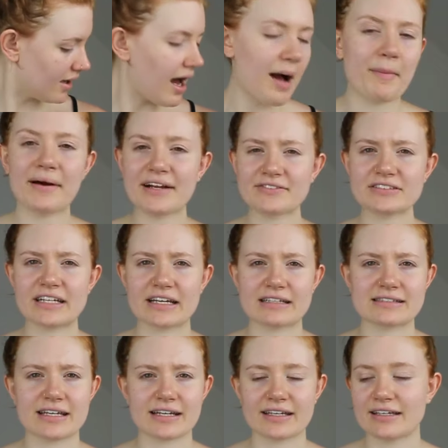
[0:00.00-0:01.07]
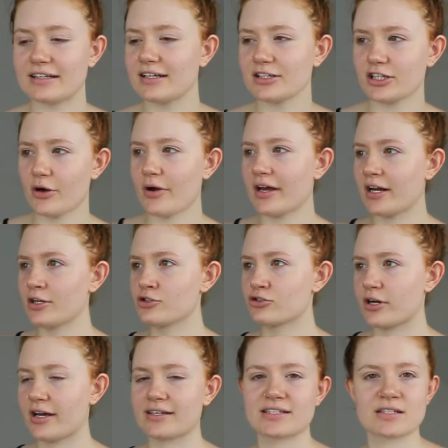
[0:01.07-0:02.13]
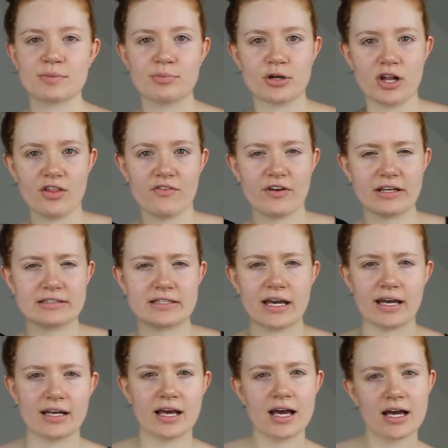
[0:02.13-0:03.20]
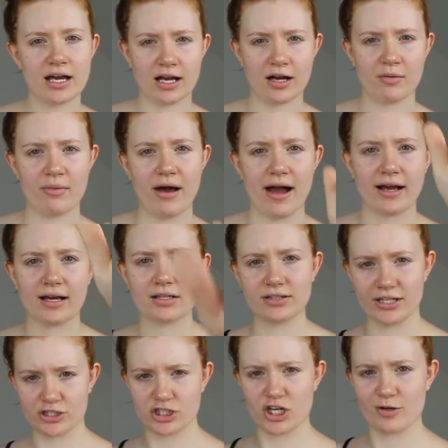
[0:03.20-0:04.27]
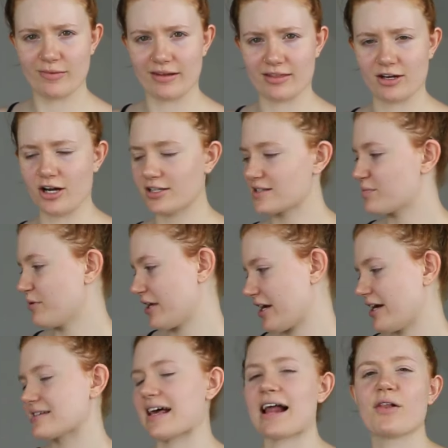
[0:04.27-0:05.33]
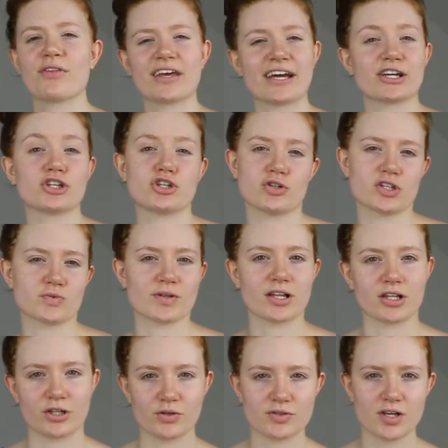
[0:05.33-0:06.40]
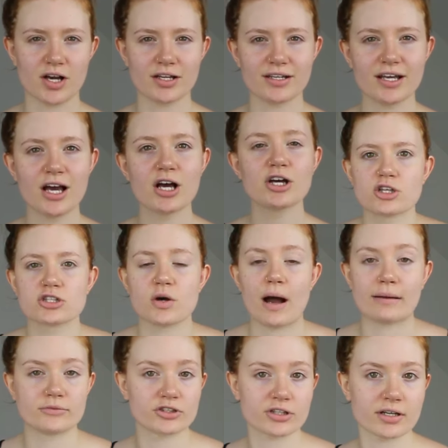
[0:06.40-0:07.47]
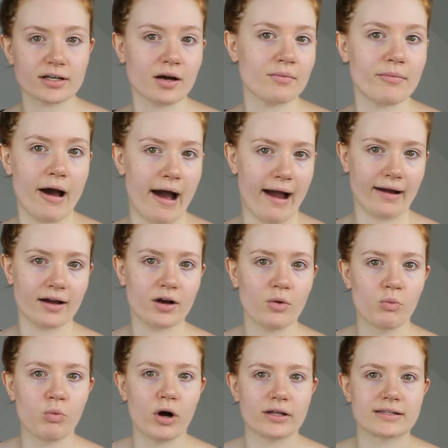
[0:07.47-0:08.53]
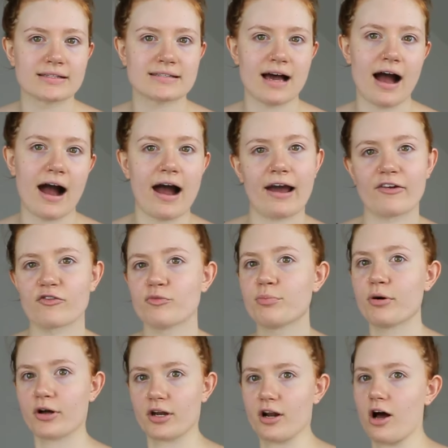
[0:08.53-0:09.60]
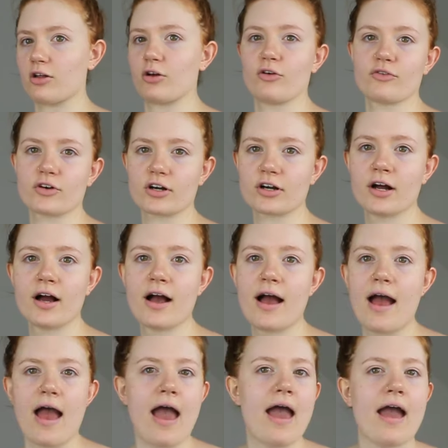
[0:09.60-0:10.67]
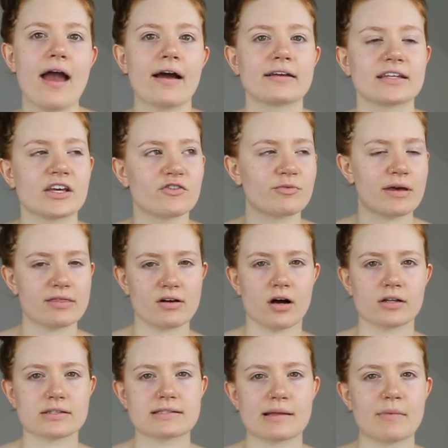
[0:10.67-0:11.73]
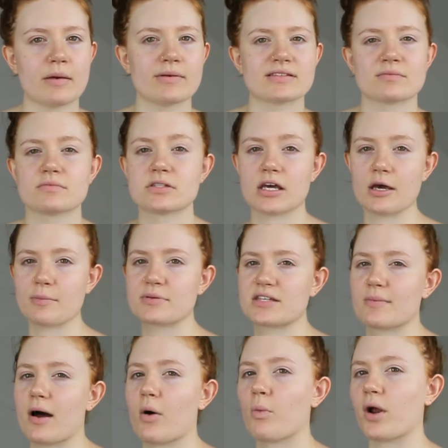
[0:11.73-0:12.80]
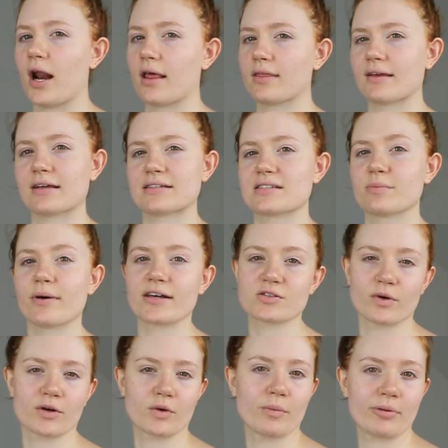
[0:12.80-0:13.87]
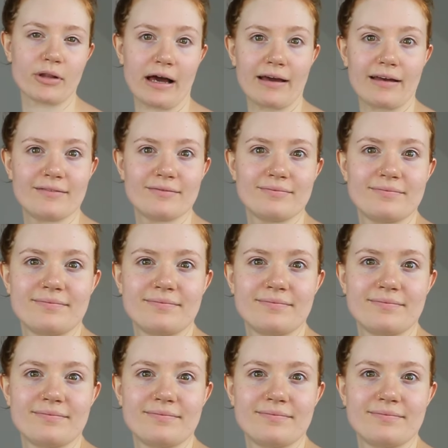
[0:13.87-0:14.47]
I'm going to have to take a second, go get undressed, put on the fake tan, come back, let you know my thoughts because I don't think I can do this with clothes on. So I'm just going to come back once I've put it all over and give my thoughts and maybe some tips about what I think is the best way to apply it.